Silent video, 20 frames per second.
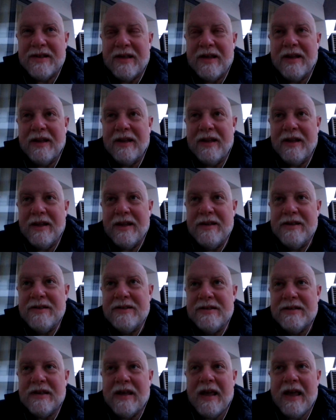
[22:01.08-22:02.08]
it
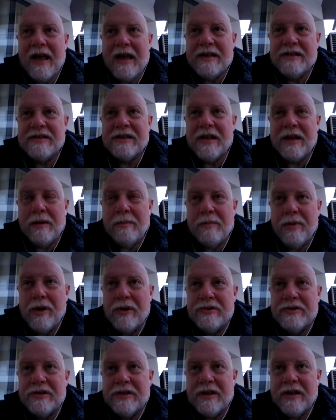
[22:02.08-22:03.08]
is as an
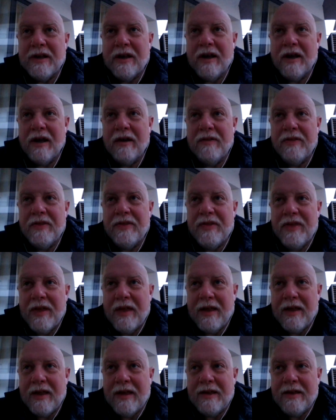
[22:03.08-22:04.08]
imposing a
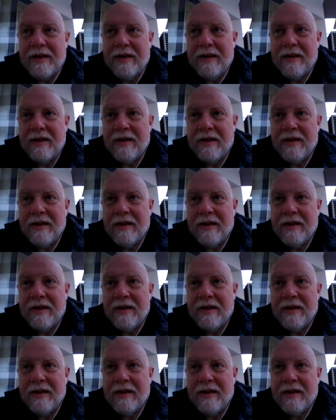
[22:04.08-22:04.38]
thing